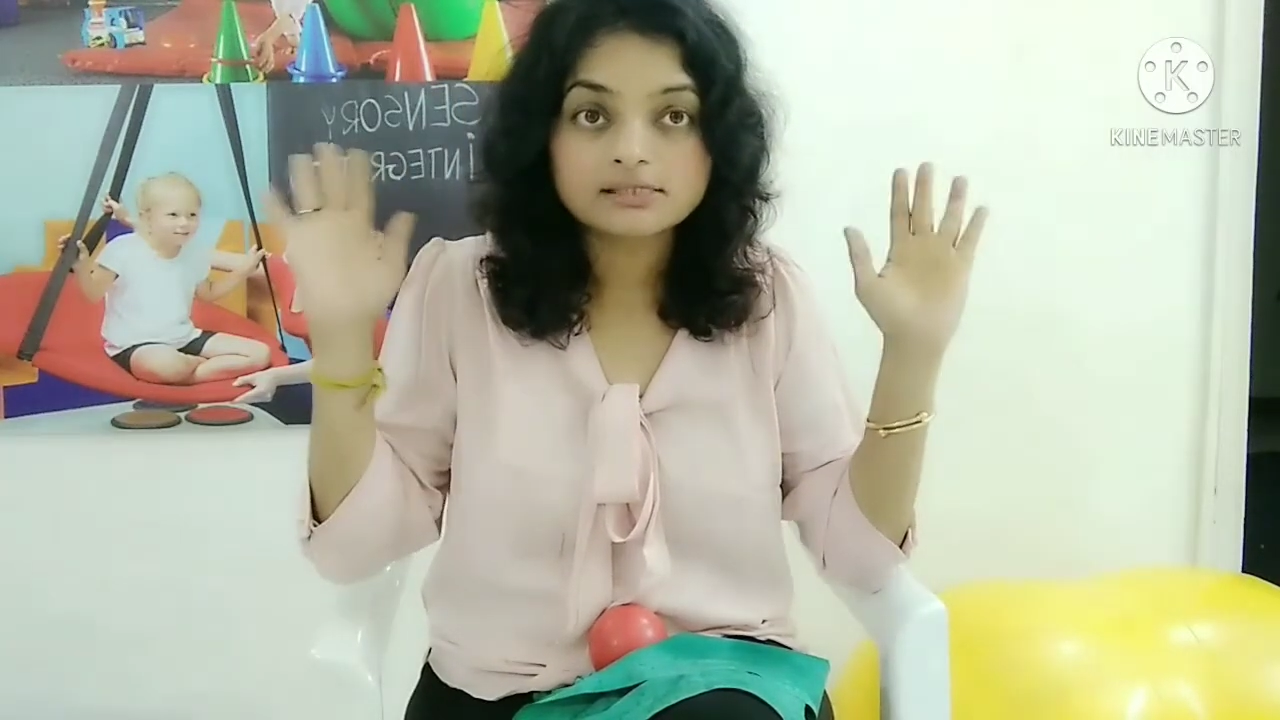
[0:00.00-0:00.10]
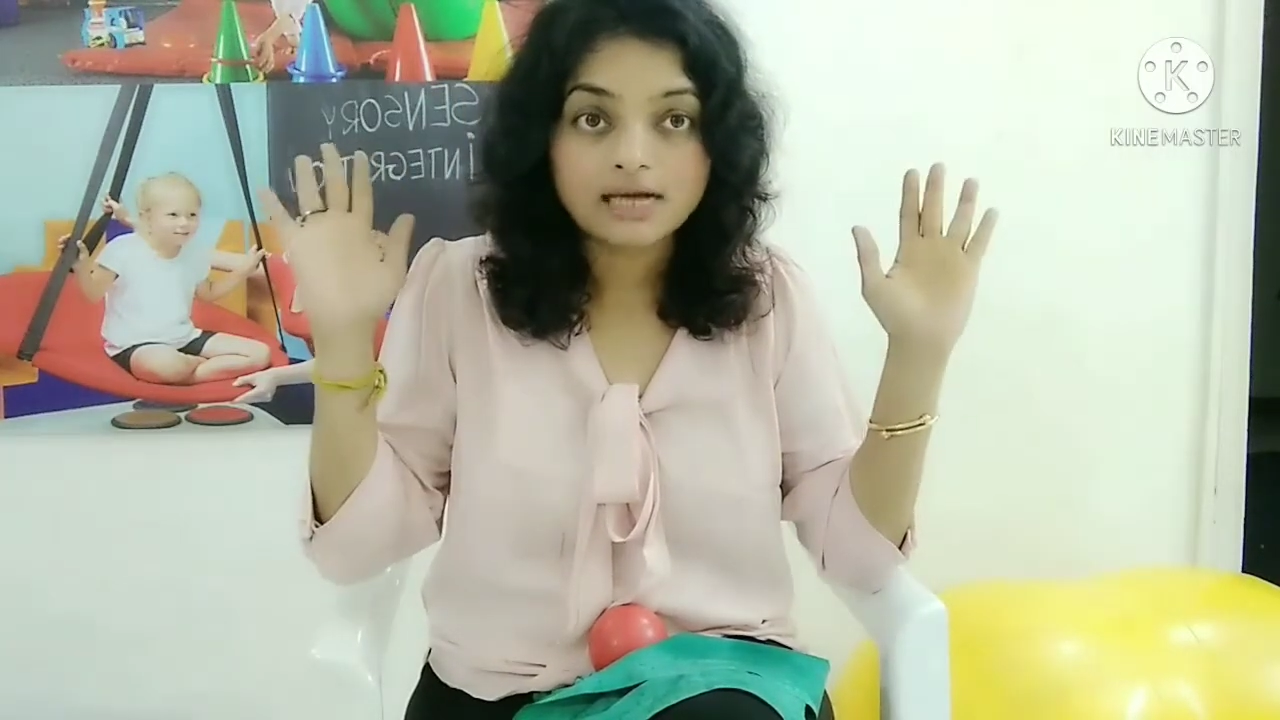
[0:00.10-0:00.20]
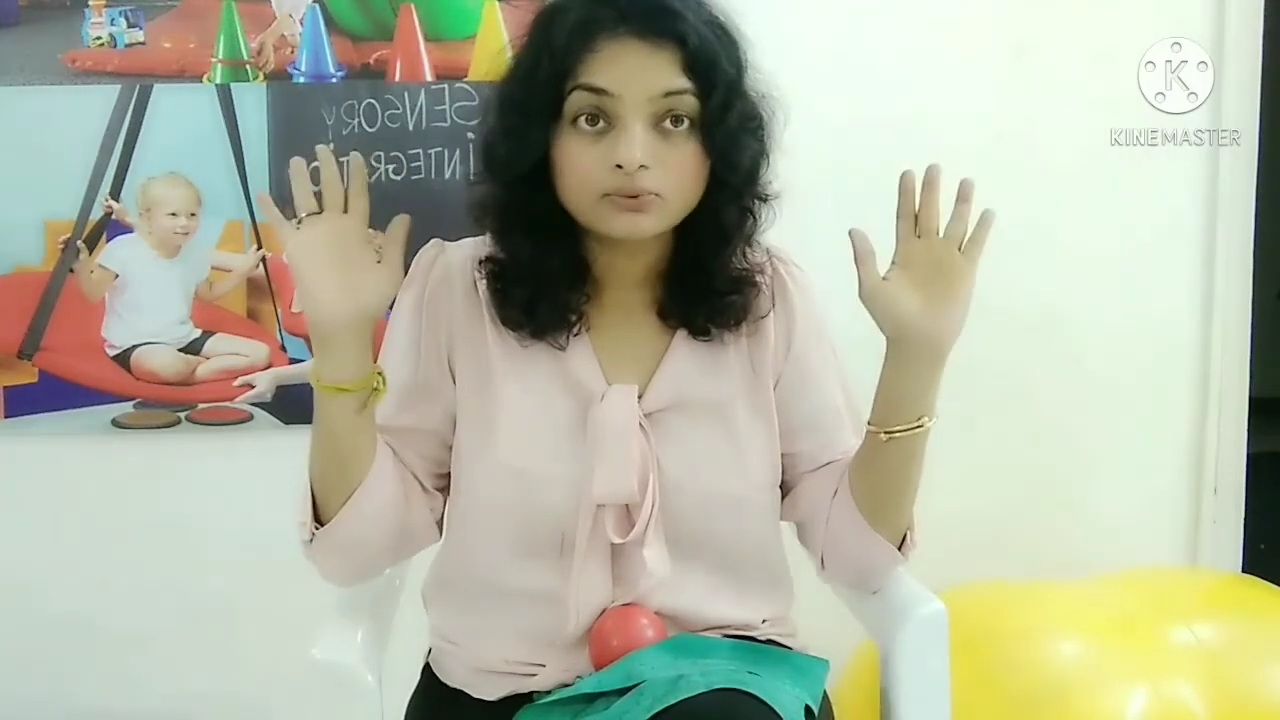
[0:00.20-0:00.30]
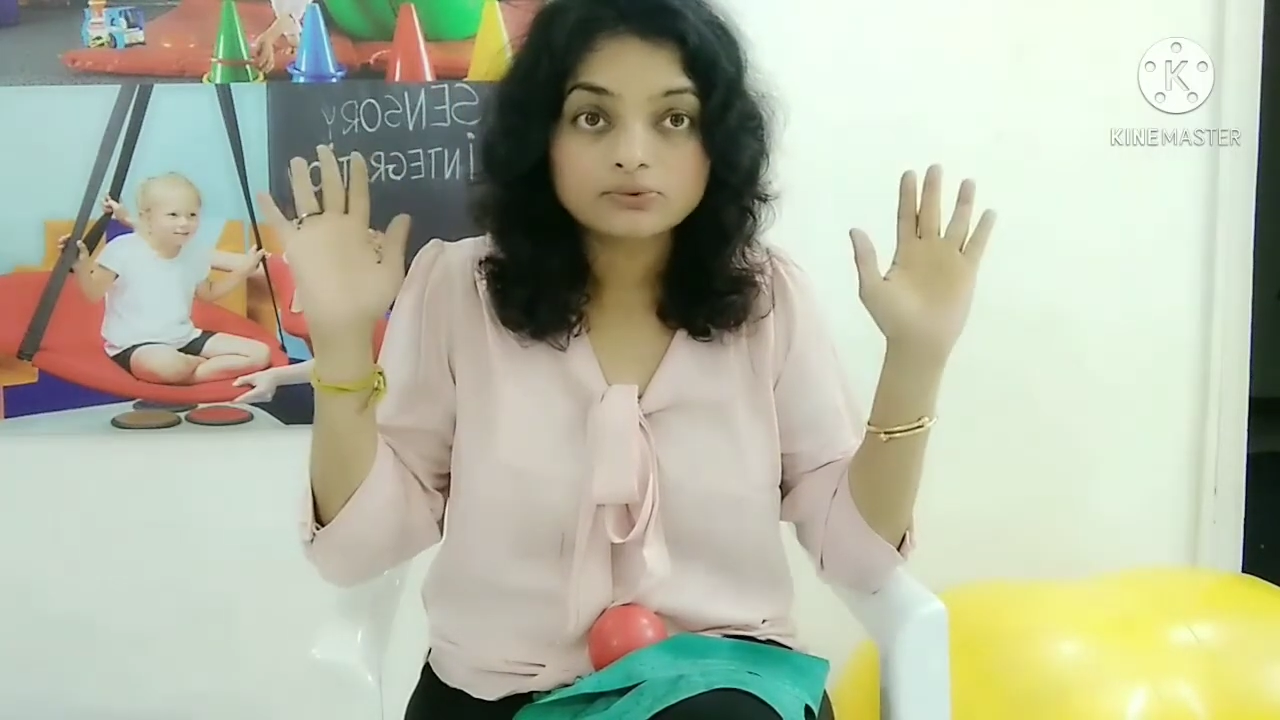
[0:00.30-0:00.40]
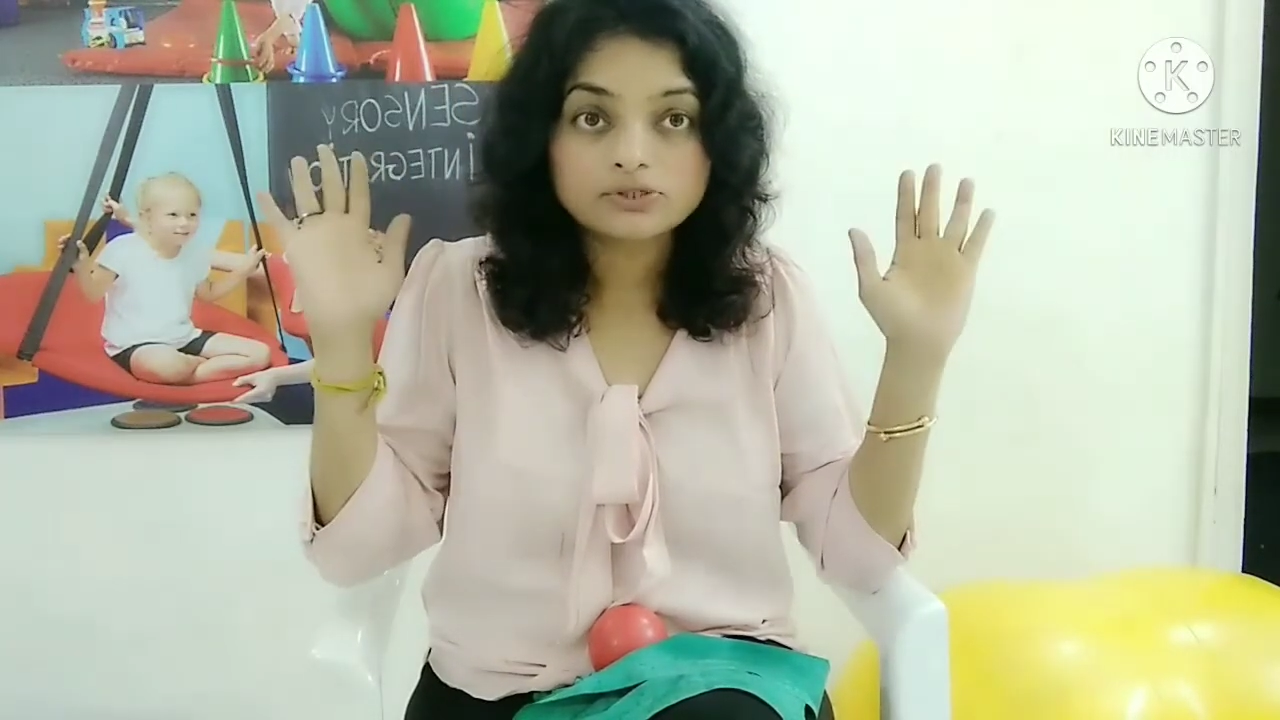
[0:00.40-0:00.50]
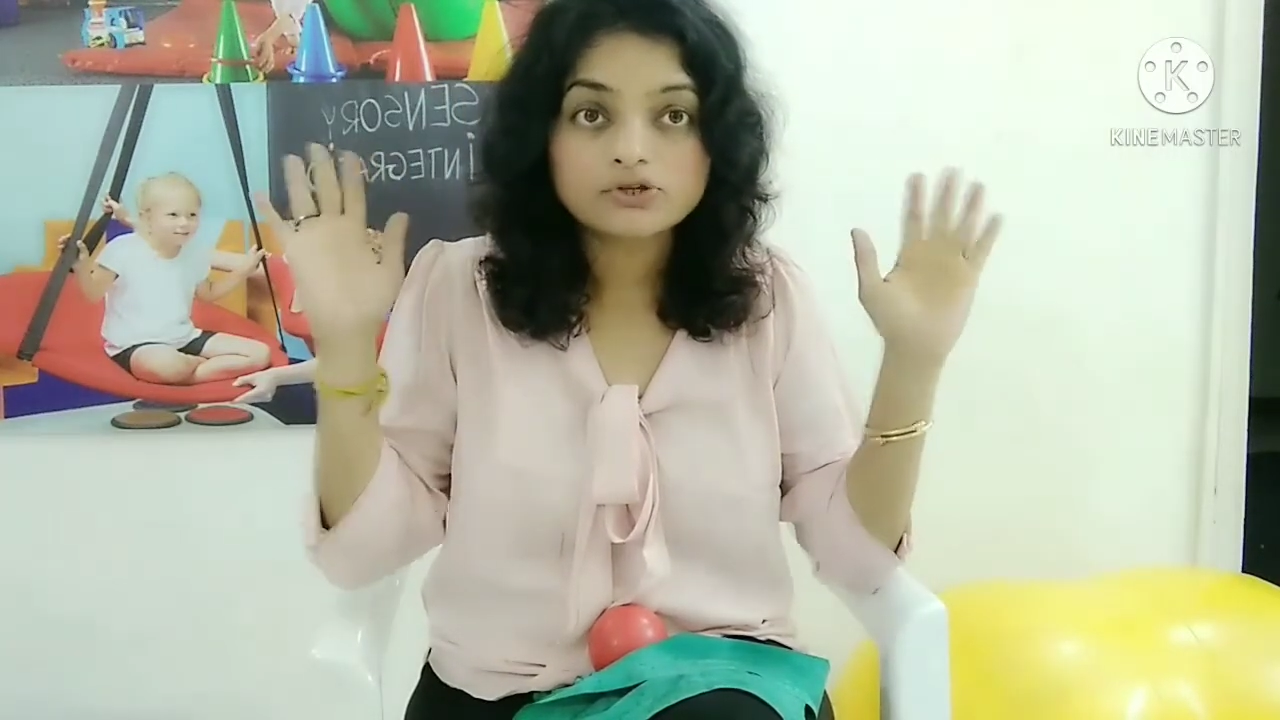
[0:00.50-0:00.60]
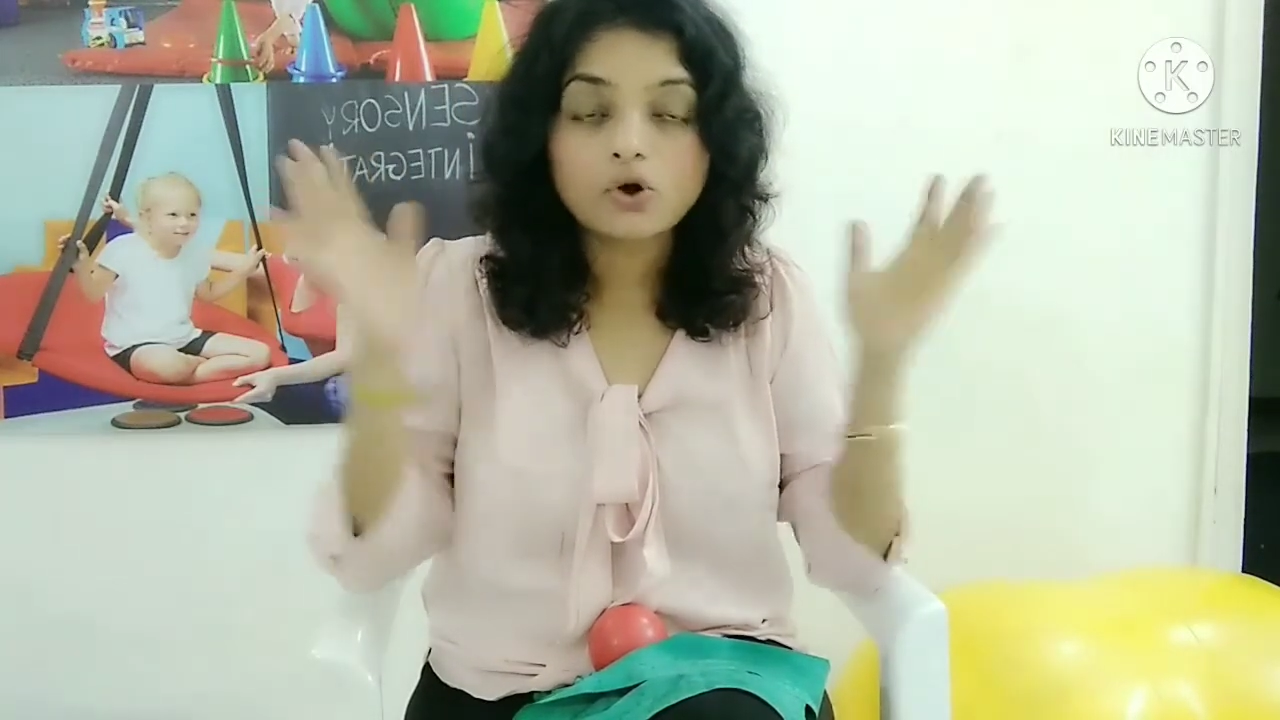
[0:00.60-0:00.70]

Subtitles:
sounds,